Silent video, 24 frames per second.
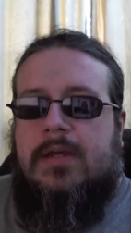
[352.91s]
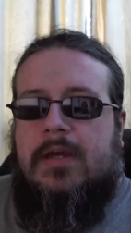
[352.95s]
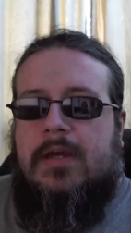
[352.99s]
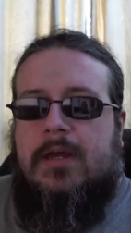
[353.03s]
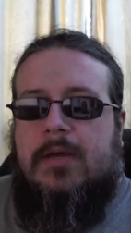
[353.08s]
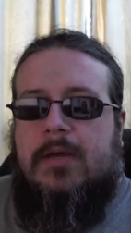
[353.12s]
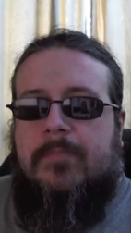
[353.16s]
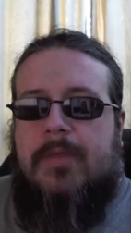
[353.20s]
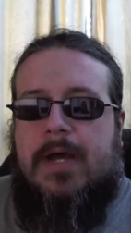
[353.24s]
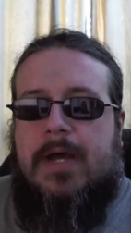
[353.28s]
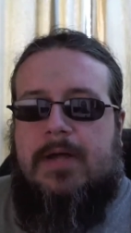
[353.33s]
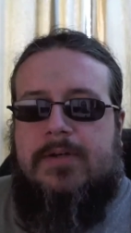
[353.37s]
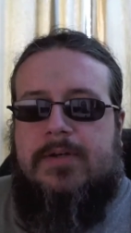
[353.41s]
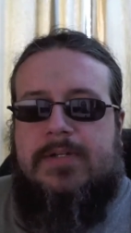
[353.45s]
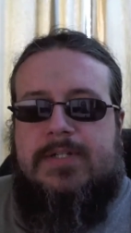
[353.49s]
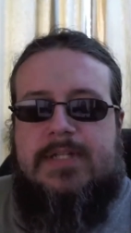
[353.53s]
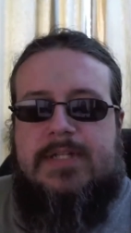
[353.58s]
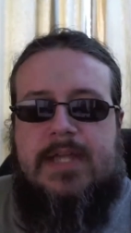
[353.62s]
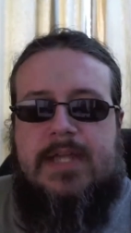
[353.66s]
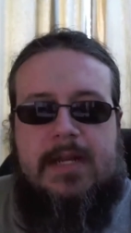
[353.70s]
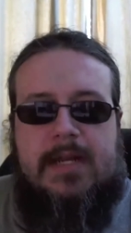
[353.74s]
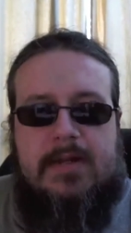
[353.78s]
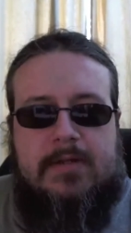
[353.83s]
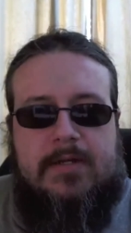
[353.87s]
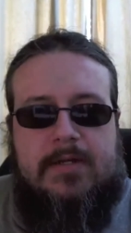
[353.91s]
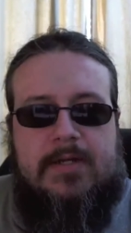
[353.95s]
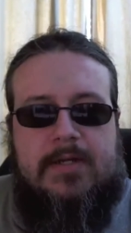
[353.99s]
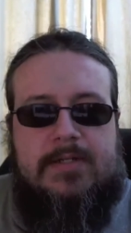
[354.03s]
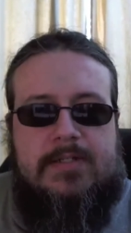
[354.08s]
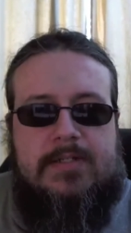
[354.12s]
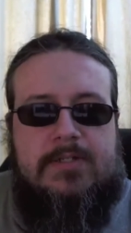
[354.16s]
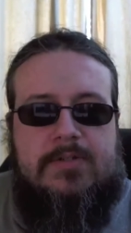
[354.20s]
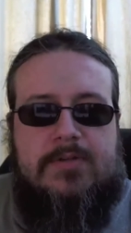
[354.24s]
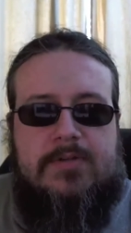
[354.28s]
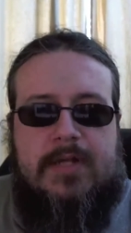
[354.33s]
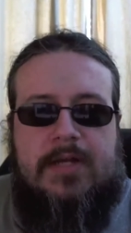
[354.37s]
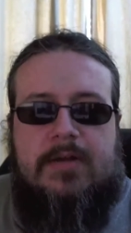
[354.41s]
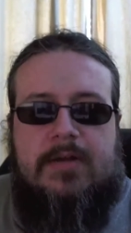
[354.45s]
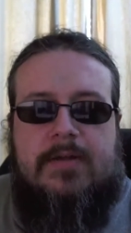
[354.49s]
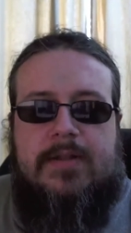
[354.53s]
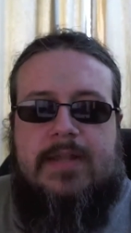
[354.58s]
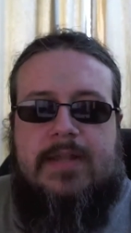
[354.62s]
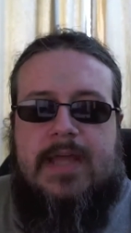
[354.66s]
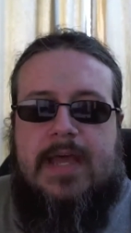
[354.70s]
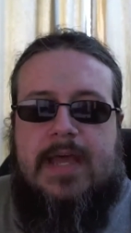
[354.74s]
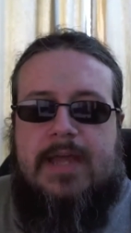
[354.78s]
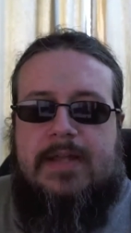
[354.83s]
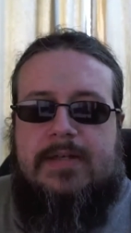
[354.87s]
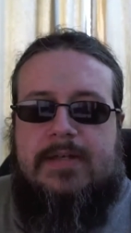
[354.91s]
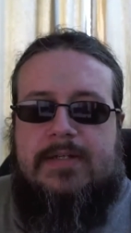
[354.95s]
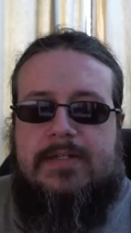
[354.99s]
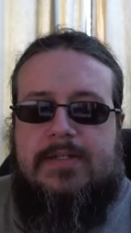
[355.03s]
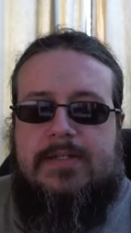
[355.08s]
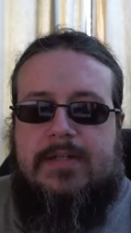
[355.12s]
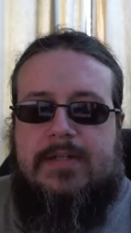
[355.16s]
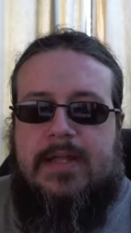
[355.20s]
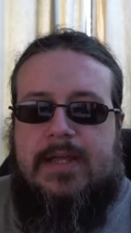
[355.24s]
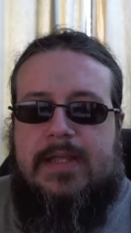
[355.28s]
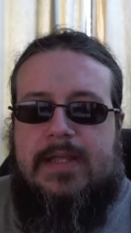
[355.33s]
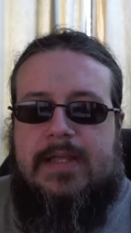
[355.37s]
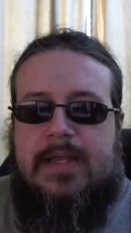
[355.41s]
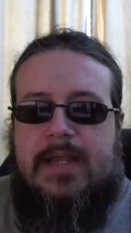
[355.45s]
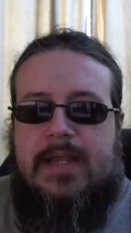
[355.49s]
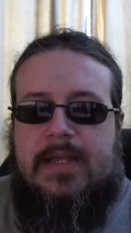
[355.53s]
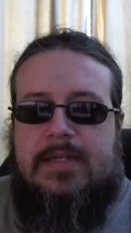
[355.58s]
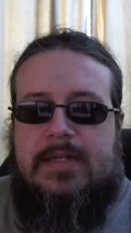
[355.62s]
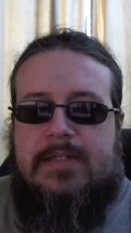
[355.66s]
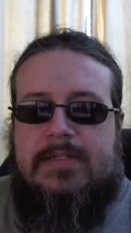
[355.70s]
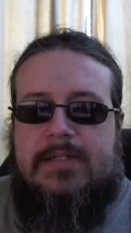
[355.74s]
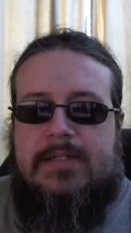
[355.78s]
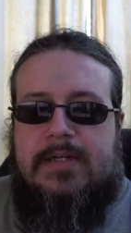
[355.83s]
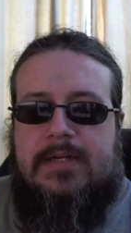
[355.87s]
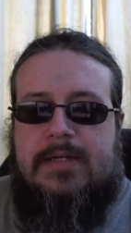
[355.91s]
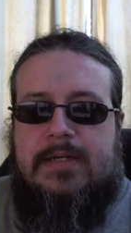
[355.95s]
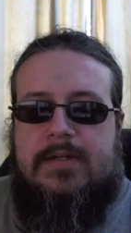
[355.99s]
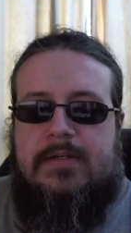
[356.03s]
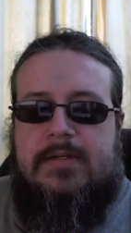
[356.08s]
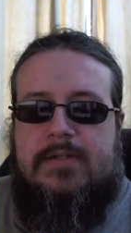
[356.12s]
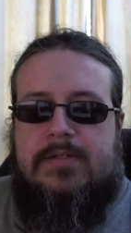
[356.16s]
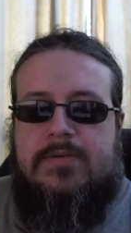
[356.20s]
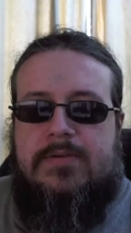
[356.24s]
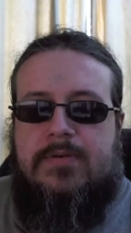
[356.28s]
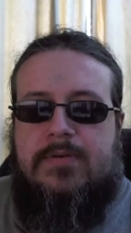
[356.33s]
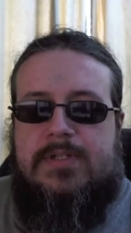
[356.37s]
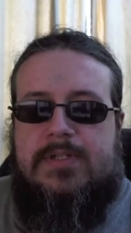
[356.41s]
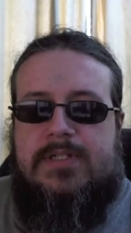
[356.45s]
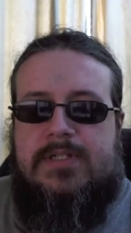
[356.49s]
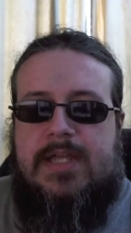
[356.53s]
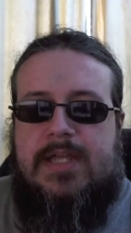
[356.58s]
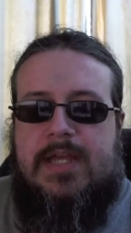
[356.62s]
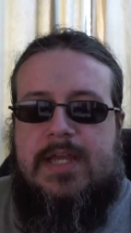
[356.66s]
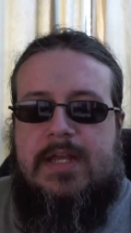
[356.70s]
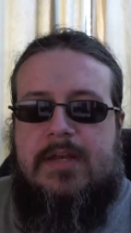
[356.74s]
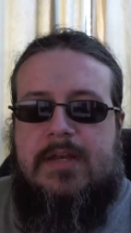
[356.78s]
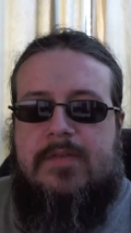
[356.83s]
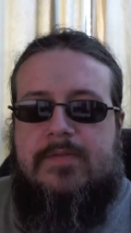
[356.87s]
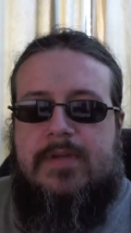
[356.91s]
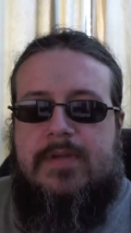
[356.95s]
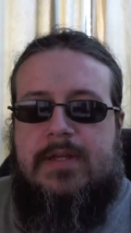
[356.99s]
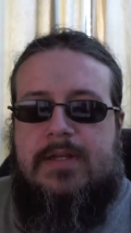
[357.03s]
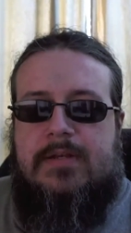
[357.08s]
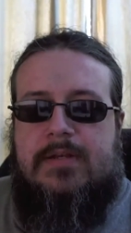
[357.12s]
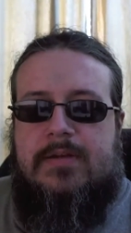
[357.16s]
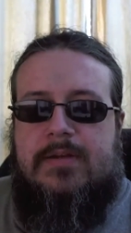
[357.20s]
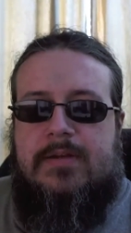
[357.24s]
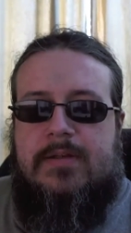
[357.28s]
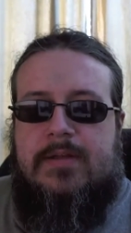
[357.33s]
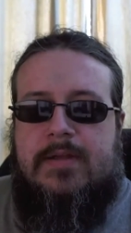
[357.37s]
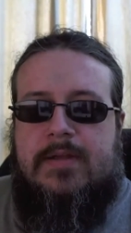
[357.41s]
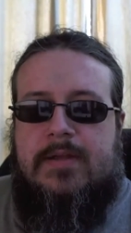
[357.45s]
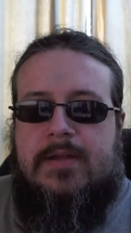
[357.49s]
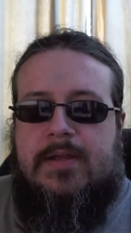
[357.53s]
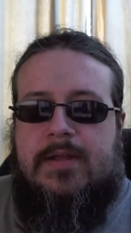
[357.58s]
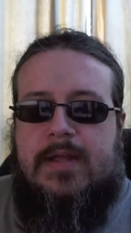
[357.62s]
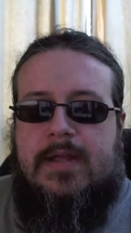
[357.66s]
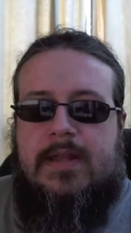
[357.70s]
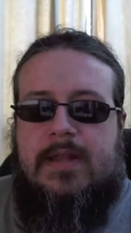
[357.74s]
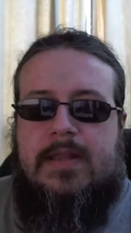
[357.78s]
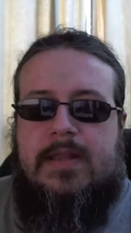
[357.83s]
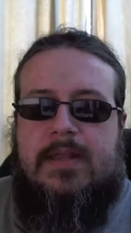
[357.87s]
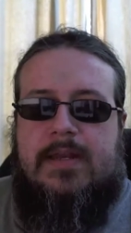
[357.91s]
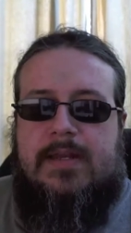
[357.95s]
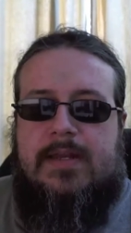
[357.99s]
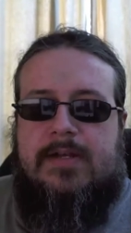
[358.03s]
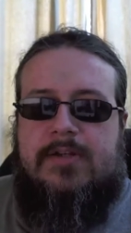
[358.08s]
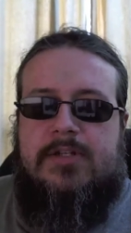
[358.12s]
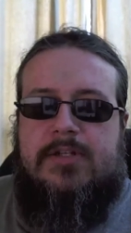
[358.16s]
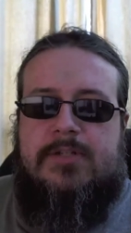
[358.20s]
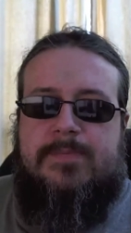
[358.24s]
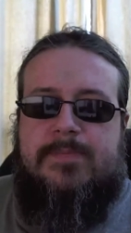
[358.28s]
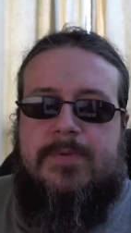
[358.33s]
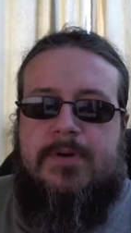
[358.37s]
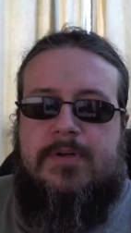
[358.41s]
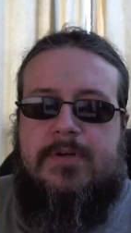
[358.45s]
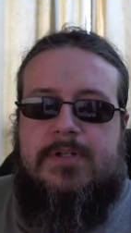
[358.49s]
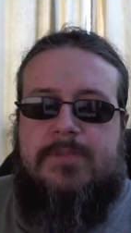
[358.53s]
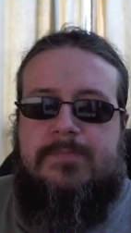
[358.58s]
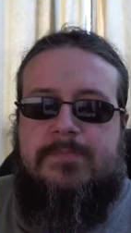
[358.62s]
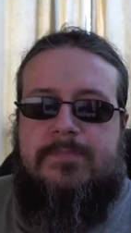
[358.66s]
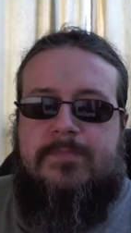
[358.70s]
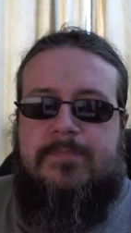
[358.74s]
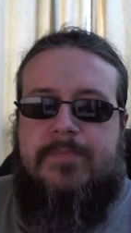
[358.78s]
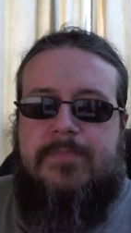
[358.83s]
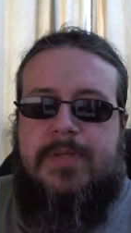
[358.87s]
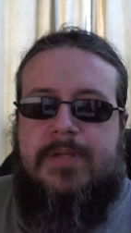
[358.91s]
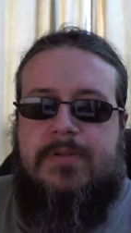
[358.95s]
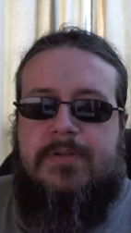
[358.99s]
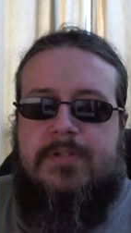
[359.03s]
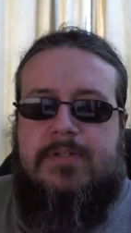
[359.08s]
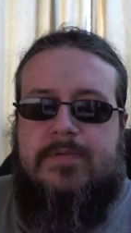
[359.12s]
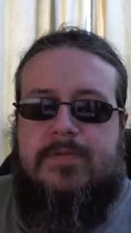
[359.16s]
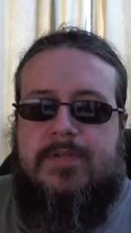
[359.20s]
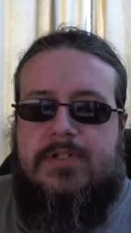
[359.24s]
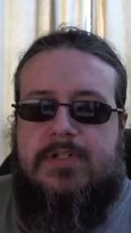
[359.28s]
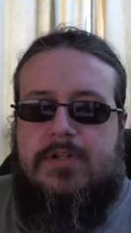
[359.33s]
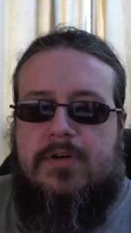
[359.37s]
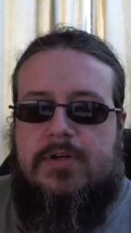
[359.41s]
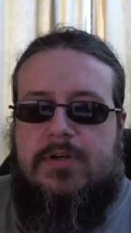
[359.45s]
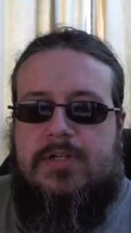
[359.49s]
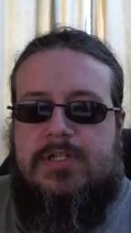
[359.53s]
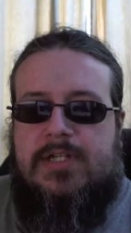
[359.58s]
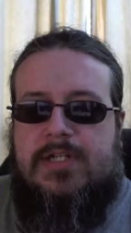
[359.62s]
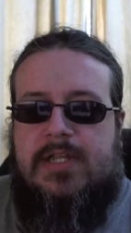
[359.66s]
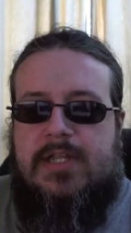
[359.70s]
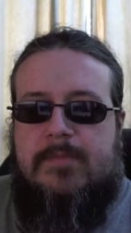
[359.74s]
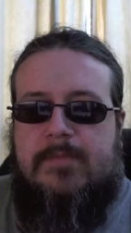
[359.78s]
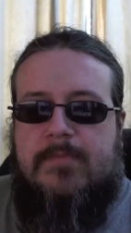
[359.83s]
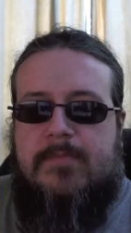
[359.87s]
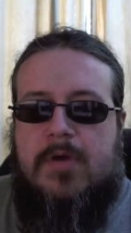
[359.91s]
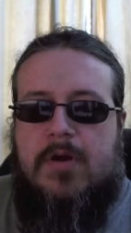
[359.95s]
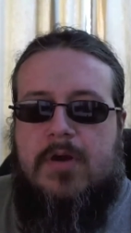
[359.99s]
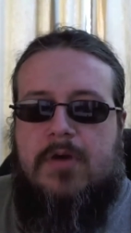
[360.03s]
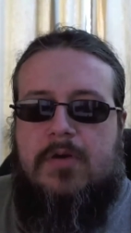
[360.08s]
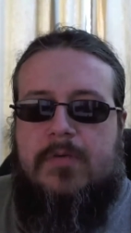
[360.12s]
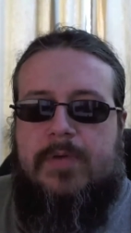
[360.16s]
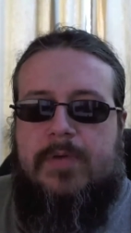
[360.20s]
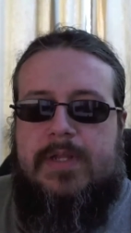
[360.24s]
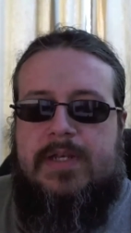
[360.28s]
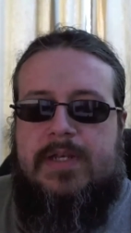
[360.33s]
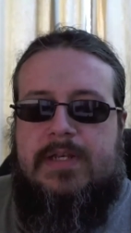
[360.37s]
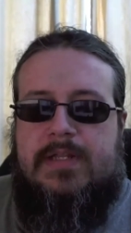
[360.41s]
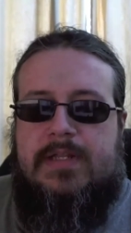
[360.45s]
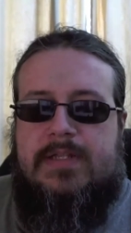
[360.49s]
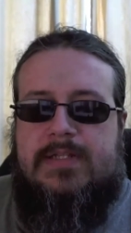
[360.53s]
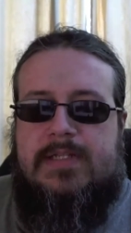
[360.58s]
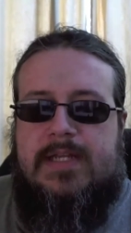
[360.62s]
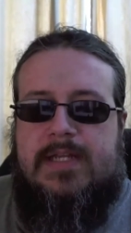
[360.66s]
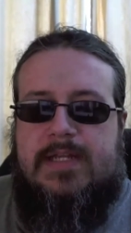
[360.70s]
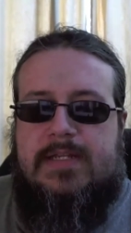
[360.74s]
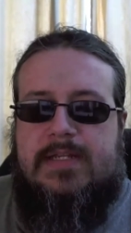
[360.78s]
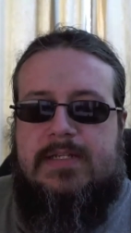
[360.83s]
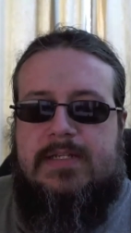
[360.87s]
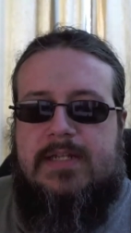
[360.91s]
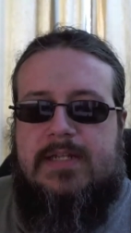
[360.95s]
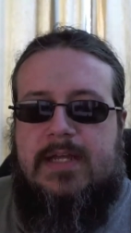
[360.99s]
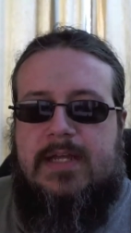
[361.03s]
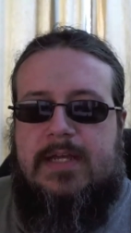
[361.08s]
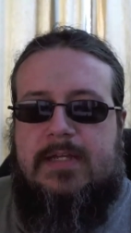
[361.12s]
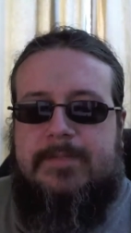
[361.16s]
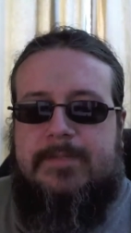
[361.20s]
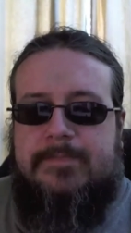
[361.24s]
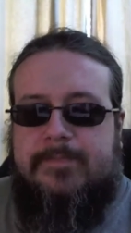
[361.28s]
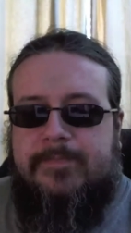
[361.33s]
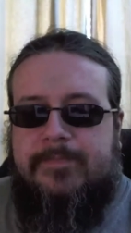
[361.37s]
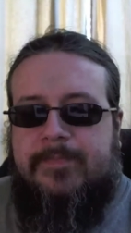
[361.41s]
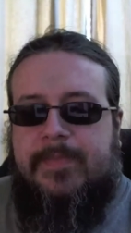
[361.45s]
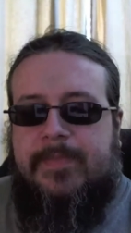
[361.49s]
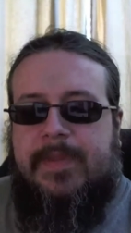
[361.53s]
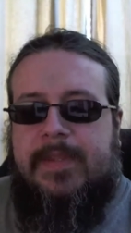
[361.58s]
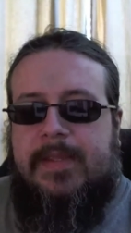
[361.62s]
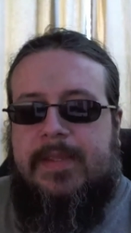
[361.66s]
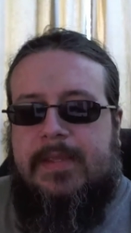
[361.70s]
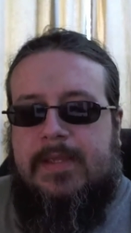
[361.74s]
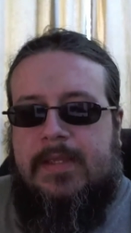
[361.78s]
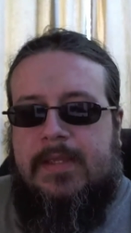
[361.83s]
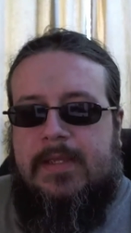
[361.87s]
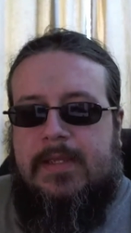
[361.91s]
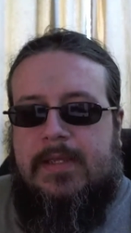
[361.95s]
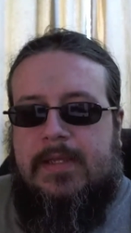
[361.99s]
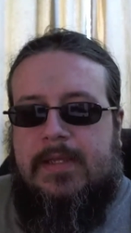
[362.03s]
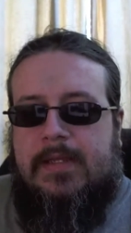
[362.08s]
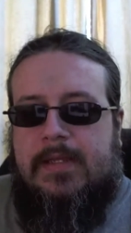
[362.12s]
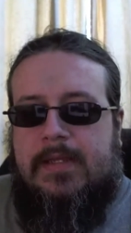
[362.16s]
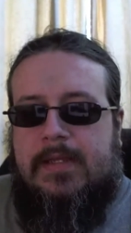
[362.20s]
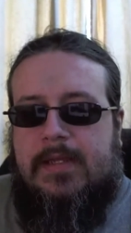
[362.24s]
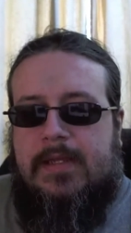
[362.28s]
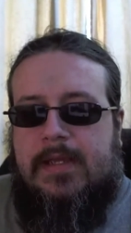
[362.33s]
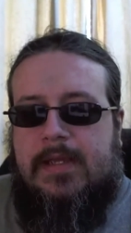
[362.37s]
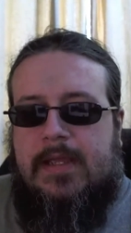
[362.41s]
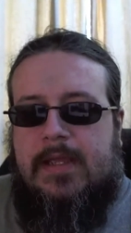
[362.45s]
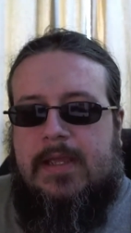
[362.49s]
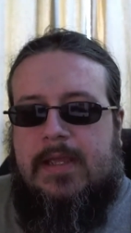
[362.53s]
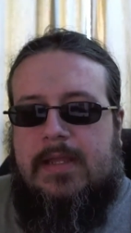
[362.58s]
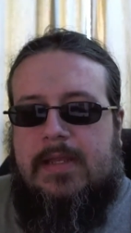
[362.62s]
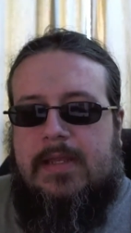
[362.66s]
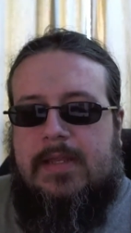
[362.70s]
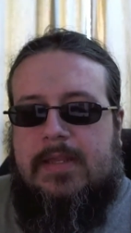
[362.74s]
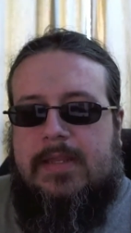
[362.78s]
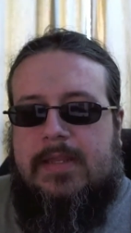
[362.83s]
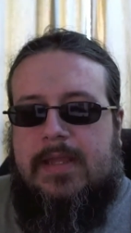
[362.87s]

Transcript: Uh, Baldur's Gate, I'll concentrate on that until I get uh, towards the end of it, and then intersperse Pillars of Eternity and Morrowind in the second slot. And